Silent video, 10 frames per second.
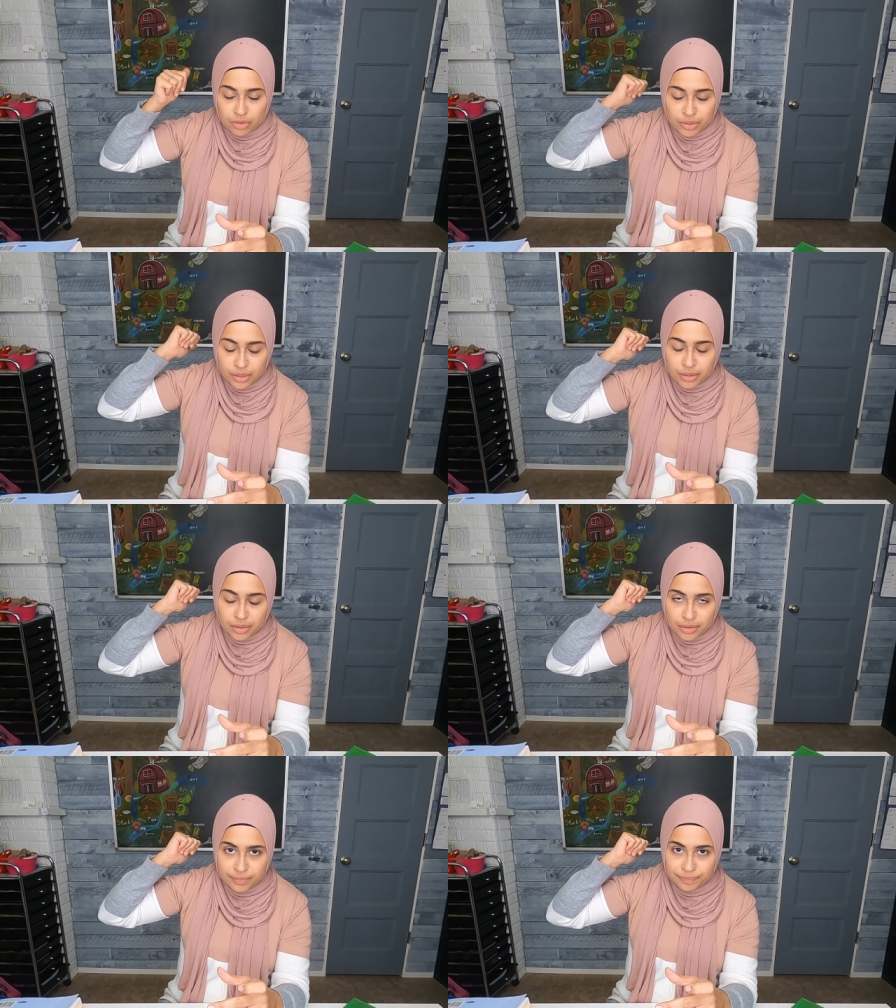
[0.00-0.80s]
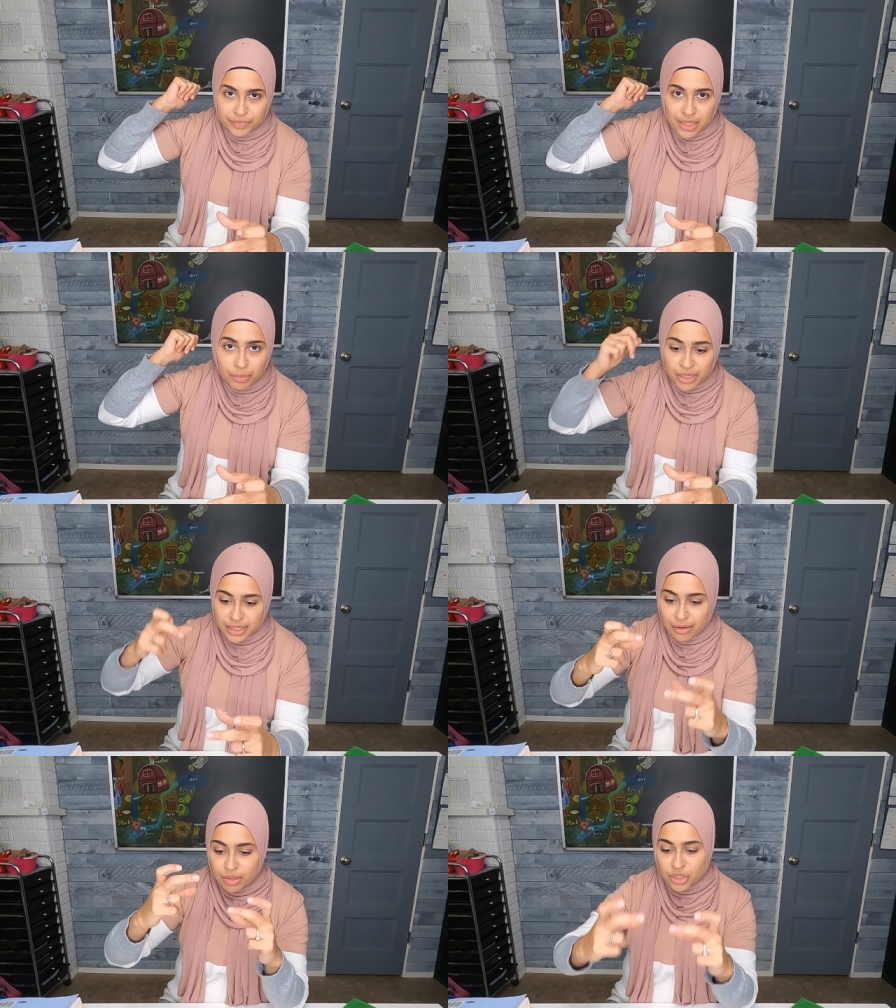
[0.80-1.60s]
or the summary
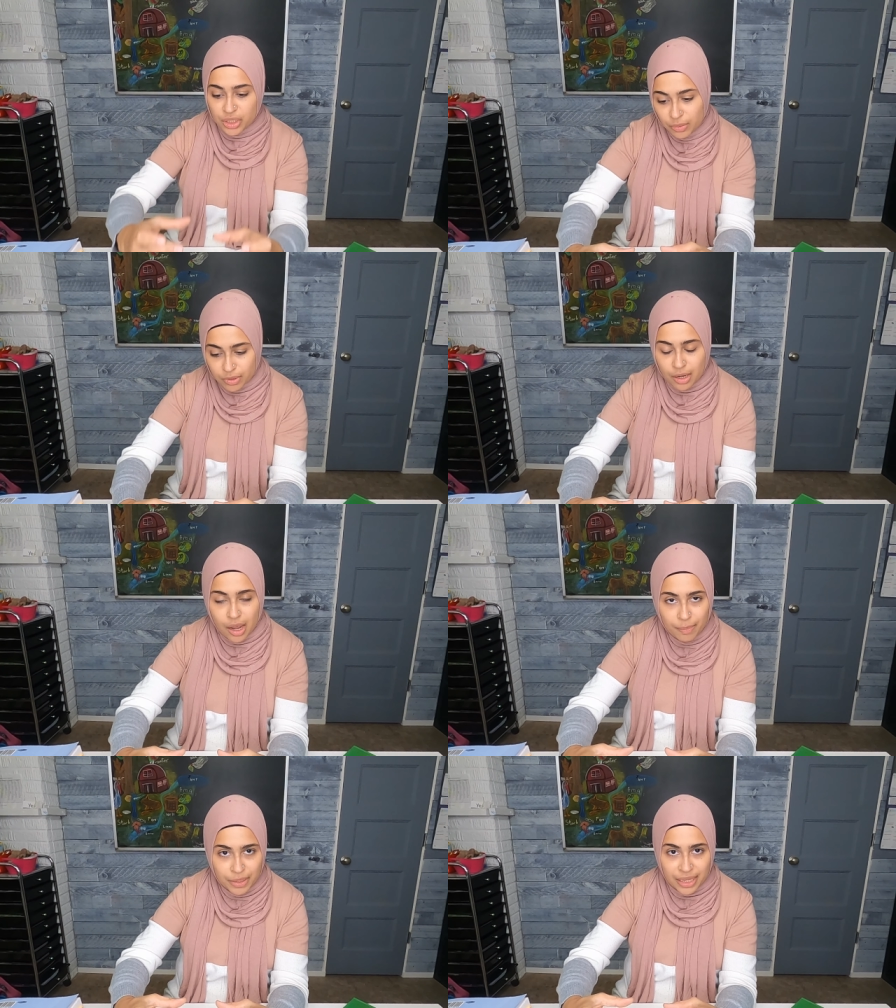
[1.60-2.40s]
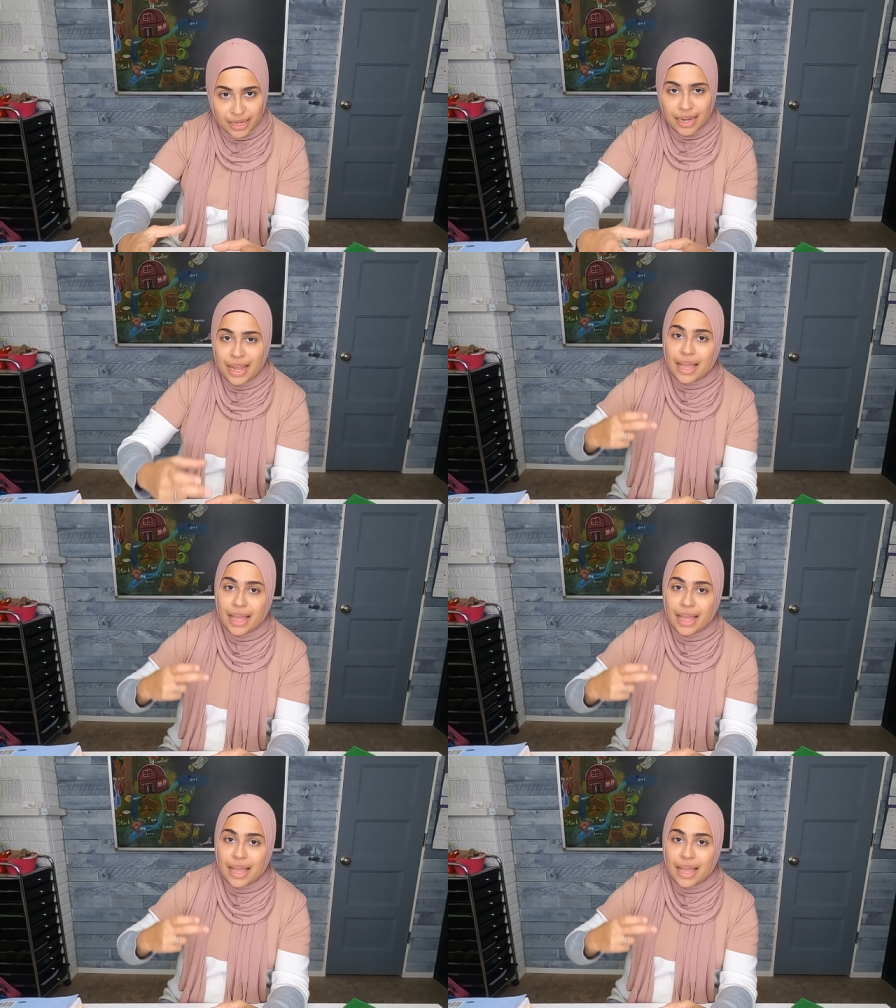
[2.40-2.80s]
down, and she would copy it.